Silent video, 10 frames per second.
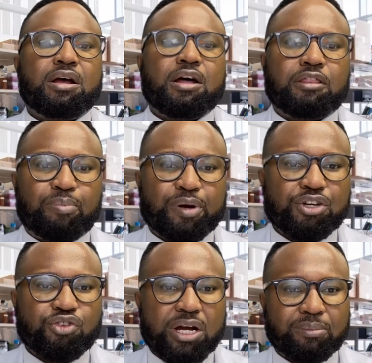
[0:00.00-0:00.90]
The
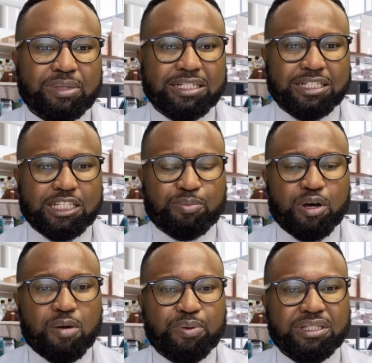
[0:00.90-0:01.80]
pretrial minute, its
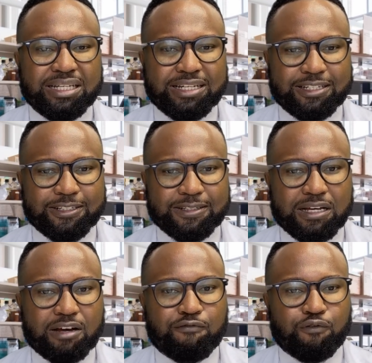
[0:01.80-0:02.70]
purpose is
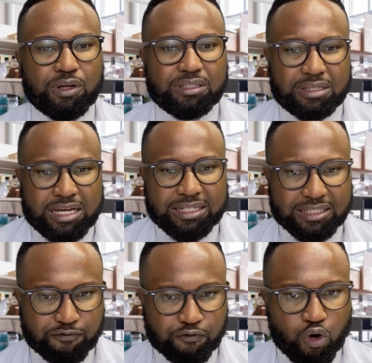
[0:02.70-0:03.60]
that it's
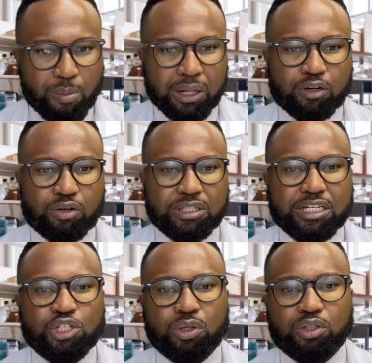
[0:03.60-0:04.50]
a formal
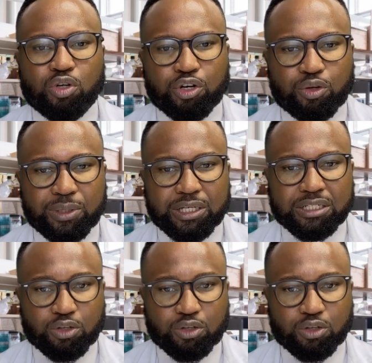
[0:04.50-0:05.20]
consensual document,